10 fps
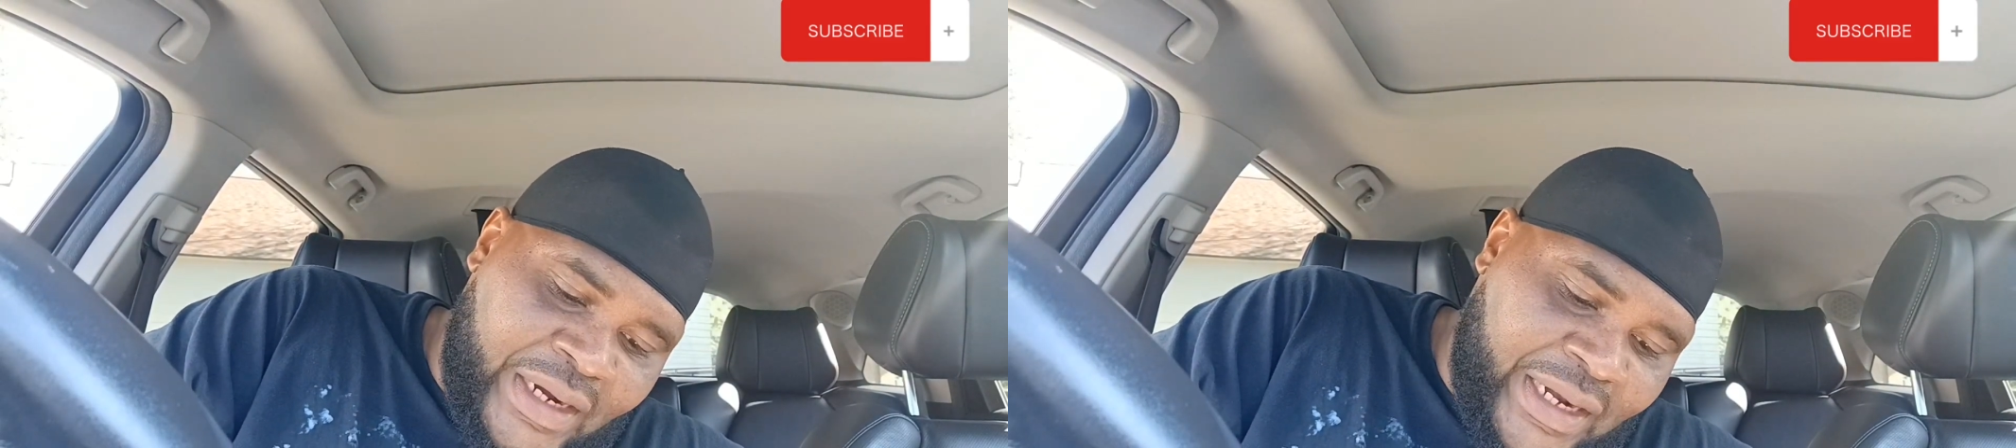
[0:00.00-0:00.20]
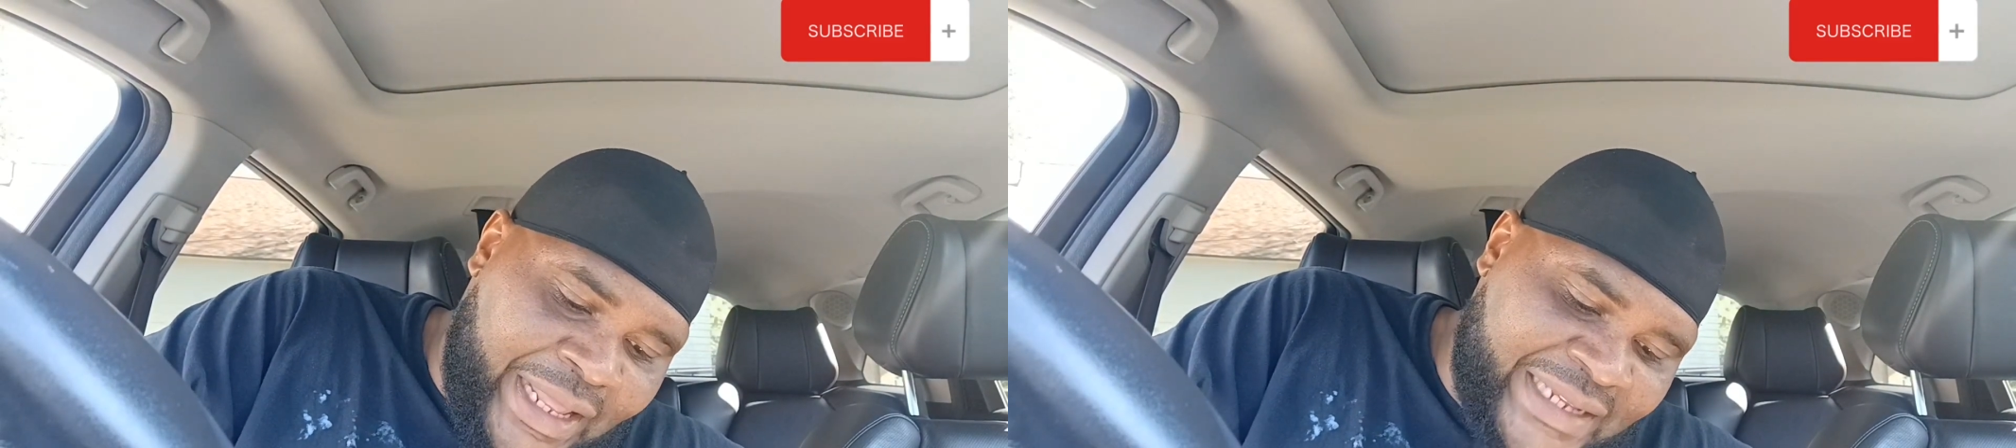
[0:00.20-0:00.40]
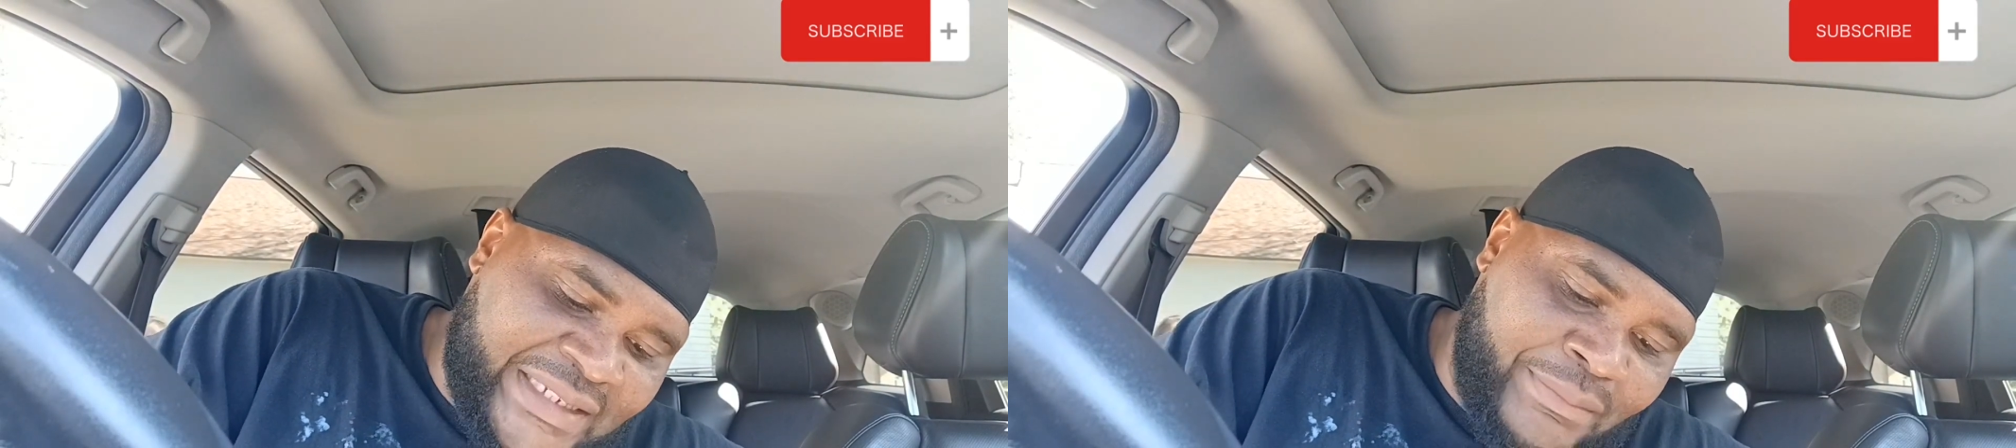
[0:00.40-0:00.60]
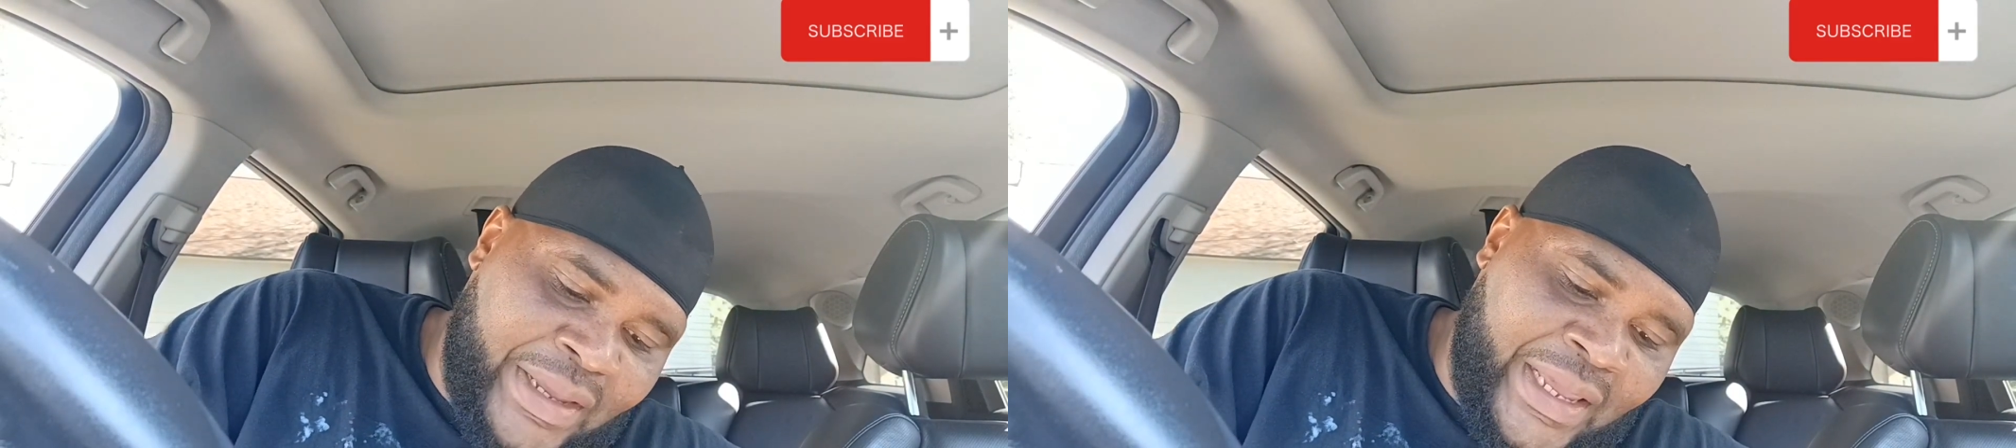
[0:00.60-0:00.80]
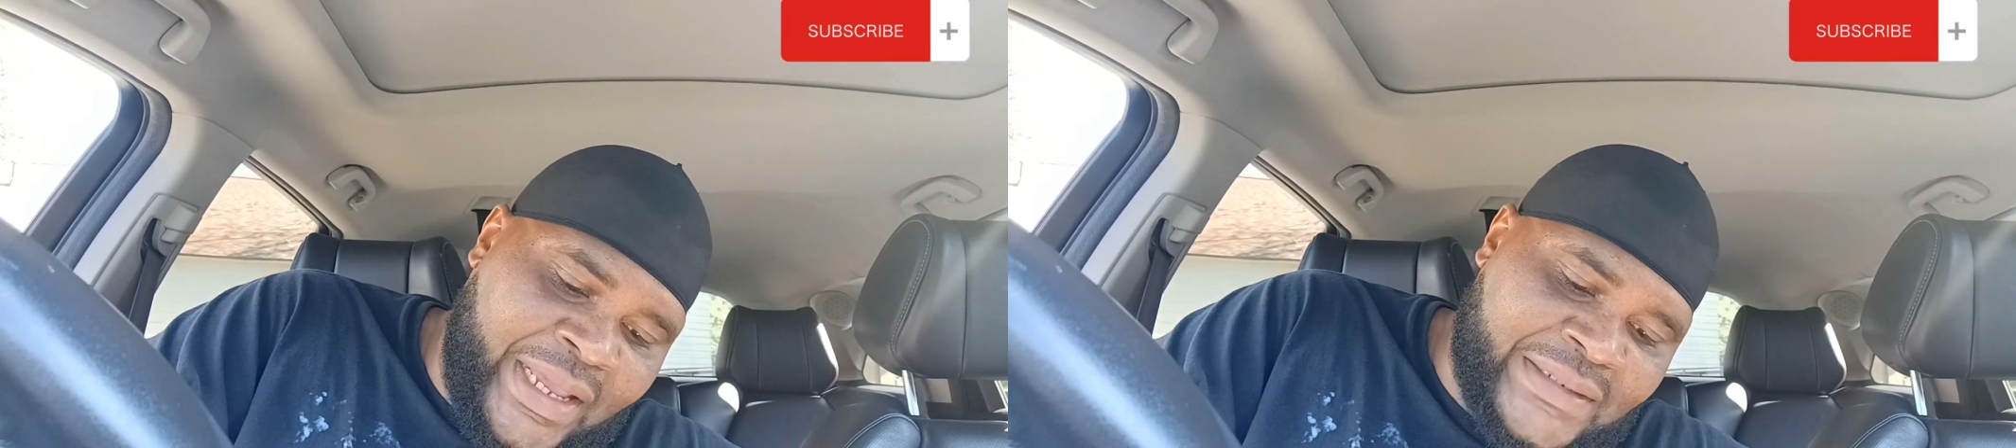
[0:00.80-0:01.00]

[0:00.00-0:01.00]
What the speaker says: classic, man.